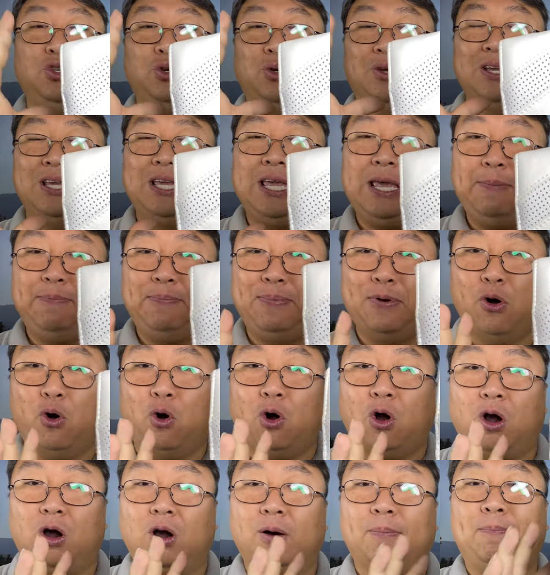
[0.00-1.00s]
you can keep
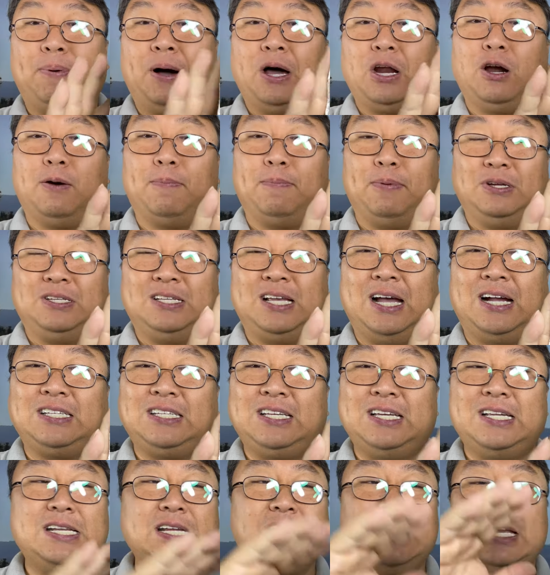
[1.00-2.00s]
your putter
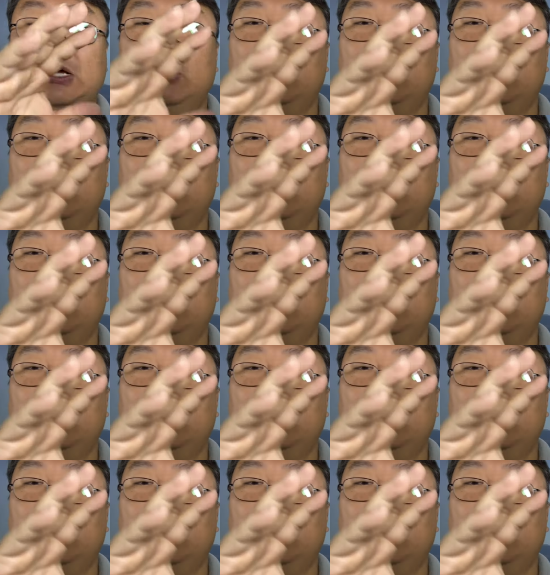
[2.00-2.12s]
protected